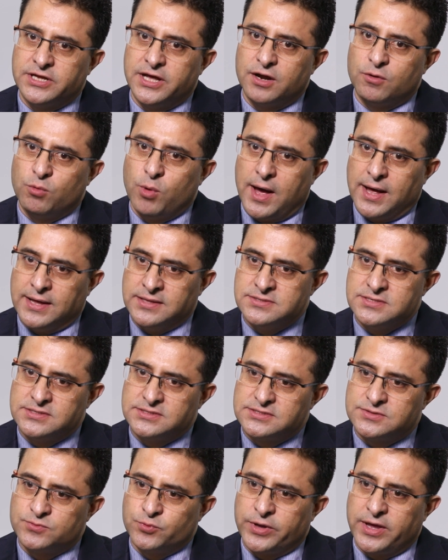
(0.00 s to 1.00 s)
tier
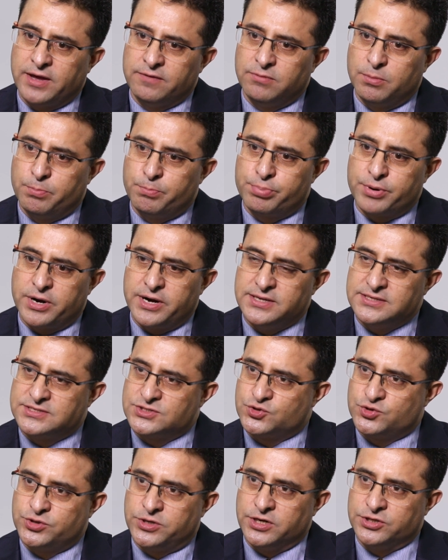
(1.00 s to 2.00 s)
ones, we have a pretty
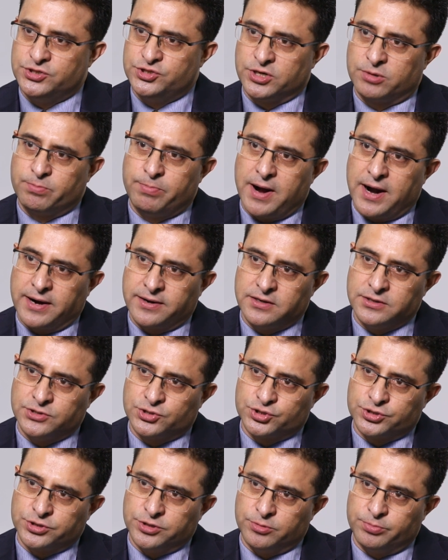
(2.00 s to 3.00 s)
strategic
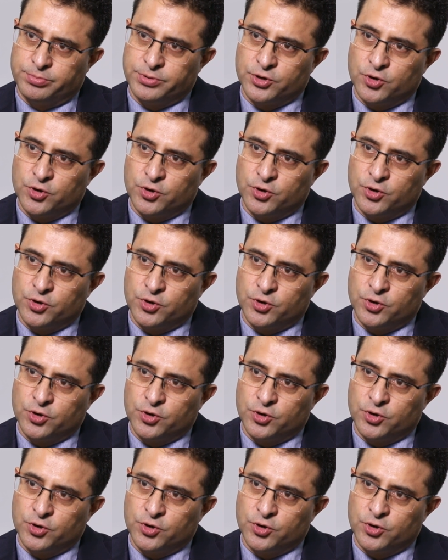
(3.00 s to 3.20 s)
partnership.